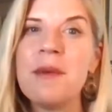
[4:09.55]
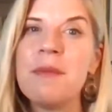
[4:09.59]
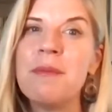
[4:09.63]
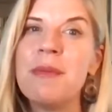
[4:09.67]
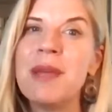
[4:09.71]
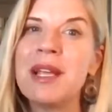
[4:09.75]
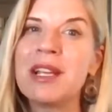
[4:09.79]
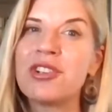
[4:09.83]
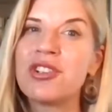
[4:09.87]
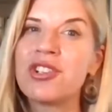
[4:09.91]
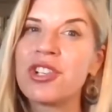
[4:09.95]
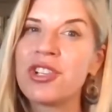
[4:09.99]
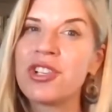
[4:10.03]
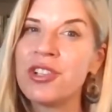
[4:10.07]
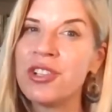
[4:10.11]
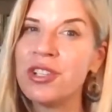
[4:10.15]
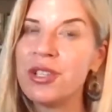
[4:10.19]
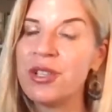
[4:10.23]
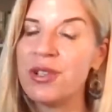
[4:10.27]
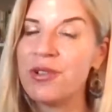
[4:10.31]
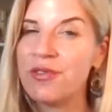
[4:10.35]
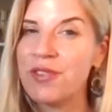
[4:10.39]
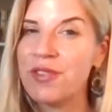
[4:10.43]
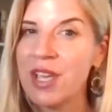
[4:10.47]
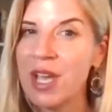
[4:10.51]
Make sure
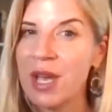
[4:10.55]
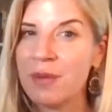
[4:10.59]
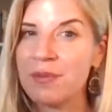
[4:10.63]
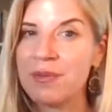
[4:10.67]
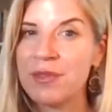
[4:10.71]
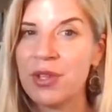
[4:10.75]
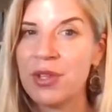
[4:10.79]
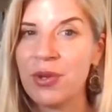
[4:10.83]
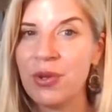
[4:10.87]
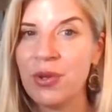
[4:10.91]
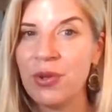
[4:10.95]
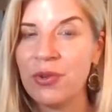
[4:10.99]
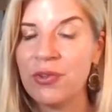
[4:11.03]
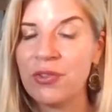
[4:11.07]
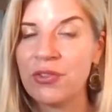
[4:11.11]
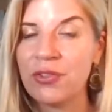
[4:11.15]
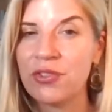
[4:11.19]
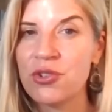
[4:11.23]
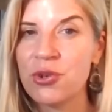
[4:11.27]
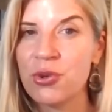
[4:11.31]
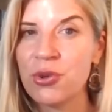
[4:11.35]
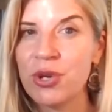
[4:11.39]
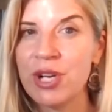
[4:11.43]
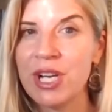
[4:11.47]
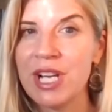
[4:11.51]
that you've kept the whole
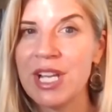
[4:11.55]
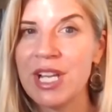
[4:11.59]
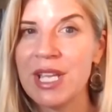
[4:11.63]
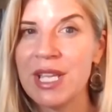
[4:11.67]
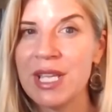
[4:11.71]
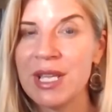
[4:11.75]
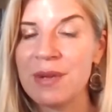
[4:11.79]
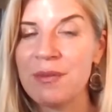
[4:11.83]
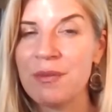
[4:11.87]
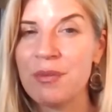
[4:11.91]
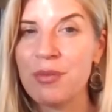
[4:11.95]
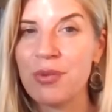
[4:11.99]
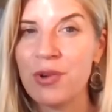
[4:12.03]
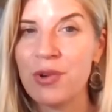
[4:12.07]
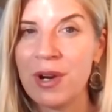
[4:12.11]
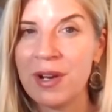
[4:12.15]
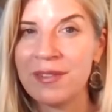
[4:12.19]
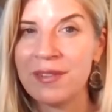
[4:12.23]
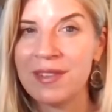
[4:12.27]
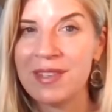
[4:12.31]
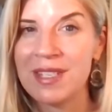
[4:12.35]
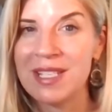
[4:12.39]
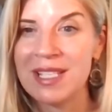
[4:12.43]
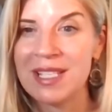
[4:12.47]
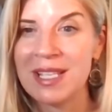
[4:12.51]
story in
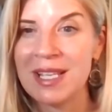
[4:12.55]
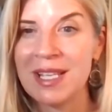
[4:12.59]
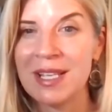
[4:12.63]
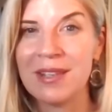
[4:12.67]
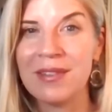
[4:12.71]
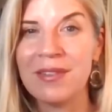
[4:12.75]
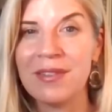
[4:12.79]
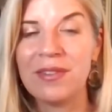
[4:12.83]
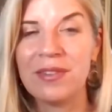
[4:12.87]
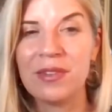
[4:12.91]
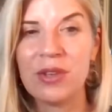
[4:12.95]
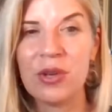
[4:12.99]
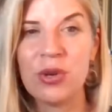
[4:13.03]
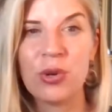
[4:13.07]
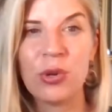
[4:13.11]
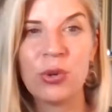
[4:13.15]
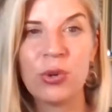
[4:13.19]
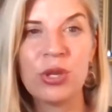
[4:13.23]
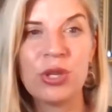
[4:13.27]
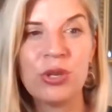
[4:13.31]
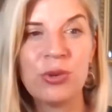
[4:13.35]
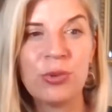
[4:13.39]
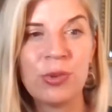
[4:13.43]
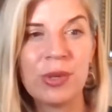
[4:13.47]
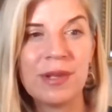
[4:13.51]
present tense. So
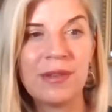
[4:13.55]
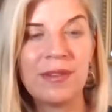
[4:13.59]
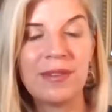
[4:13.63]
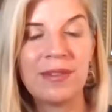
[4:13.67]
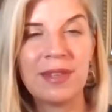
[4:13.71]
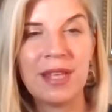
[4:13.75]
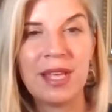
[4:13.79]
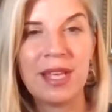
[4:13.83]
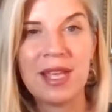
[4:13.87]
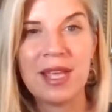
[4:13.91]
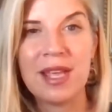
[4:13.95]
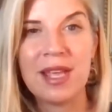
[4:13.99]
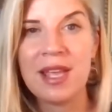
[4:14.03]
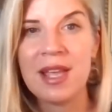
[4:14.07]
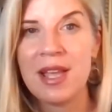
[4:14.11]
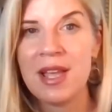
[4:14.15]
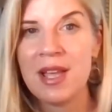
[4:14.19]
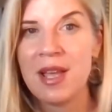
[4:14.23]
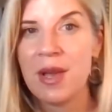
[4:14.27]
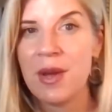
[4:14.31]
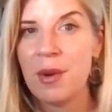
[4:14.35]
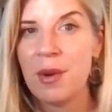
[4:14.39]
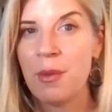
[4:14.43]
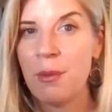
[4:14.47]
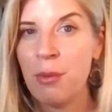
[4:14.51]
you would say
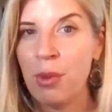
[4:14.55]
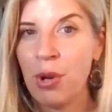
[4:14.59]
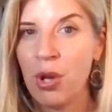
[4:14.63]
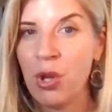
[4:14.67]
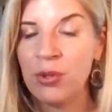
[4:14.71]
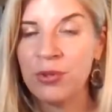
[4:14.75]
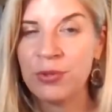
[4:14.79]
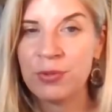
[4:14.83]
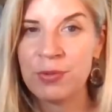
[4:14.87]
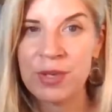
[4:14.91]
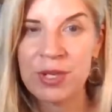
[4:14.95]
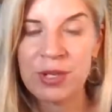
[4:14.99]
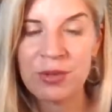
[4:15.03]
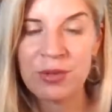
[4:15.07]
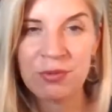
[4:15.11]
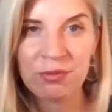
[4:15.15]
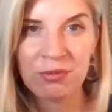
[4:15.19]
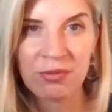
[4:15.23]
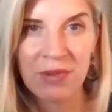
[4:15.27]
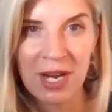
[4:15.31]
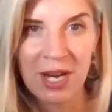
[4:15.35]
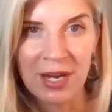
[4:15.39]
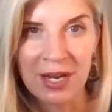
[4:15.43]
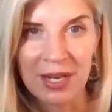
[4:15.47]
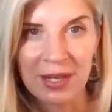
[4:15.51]
Baldwin
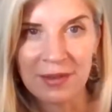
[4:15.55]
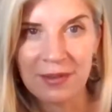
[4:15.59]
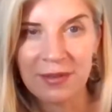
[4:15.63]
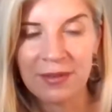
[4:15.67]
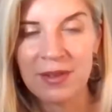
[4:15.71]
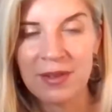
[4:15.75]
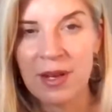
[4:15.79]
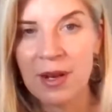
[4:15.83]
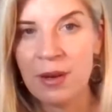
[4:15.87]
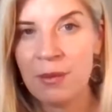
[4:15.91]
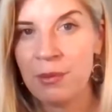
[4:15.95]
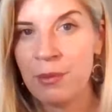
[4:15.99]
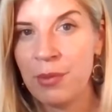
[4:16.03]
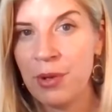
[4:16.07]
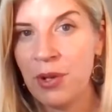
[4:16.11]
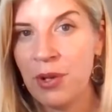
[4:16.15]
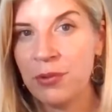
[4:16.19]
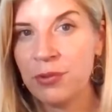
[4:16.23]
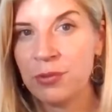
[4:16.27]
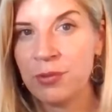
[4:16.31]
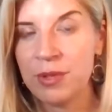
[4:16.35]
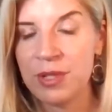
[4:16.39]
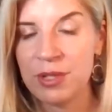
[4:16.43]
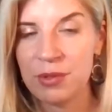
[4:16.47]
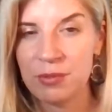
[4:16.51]
writes, not
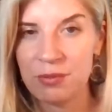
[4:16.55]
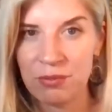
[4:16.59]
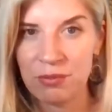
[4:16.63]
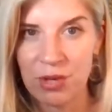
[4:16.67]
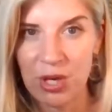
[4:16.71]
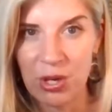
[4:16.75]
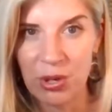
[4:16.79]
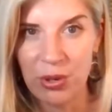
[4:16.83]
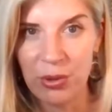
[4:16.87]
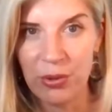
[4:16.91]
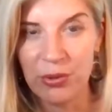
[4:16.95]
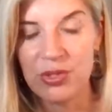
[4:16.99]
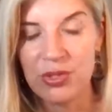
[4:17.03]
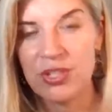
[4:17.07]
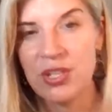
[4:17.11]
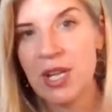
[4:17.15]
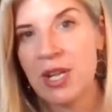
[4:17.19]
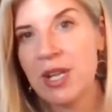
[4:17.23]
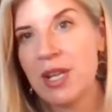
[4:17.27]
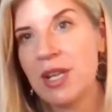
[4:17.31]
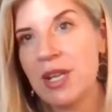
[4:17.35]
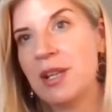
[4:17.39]
Baldwin wrote.